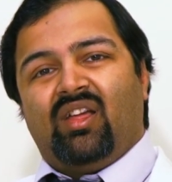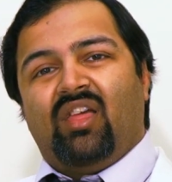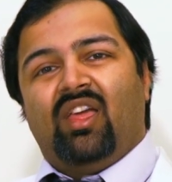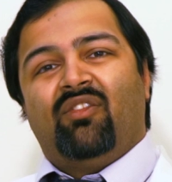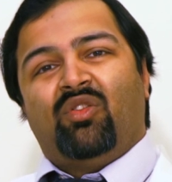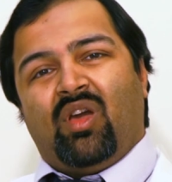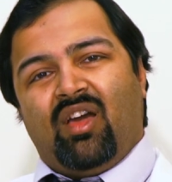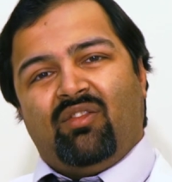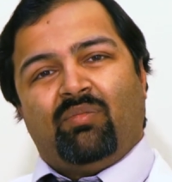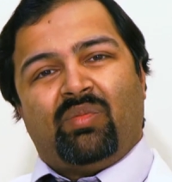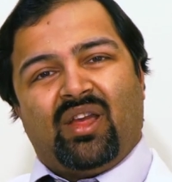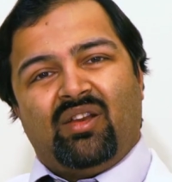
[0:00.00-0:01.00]
If you have
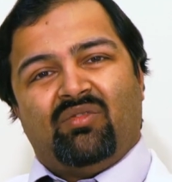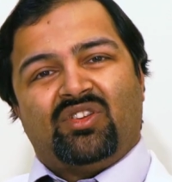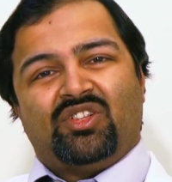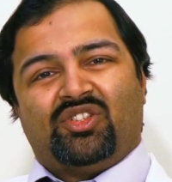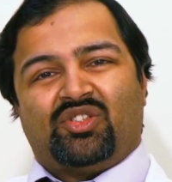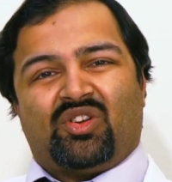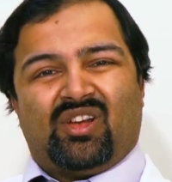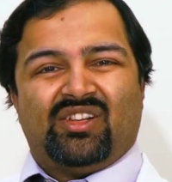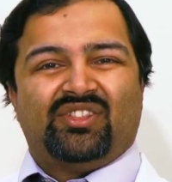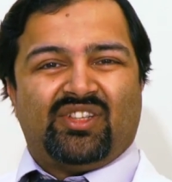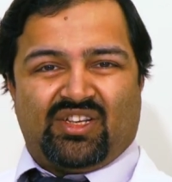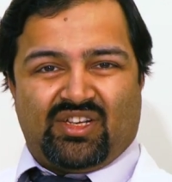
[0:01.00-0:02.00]
a pain which is
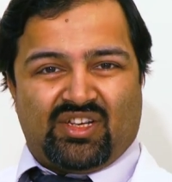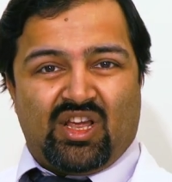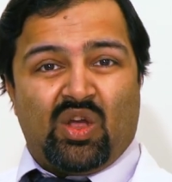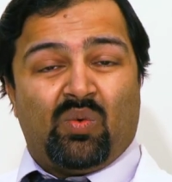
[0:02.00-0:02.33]
transient,